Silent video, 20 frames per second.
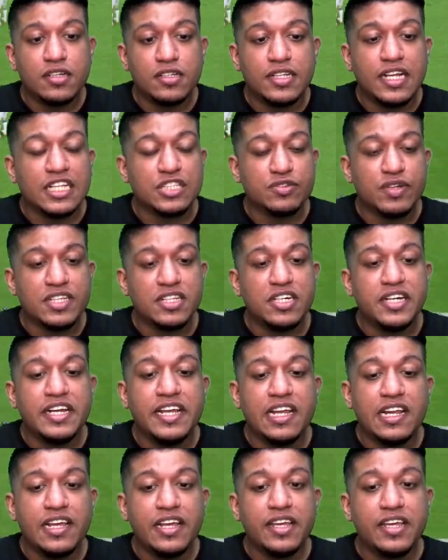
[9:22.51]
That's why the
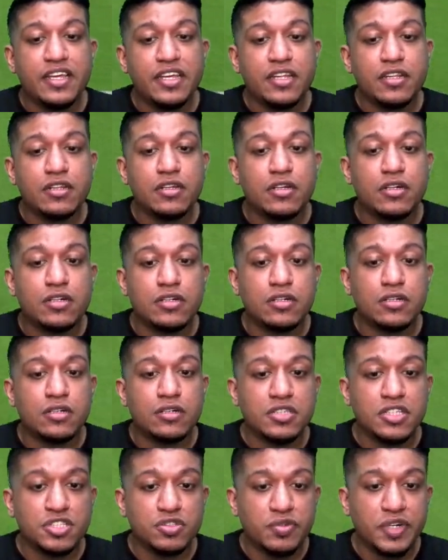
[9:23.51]
delay in this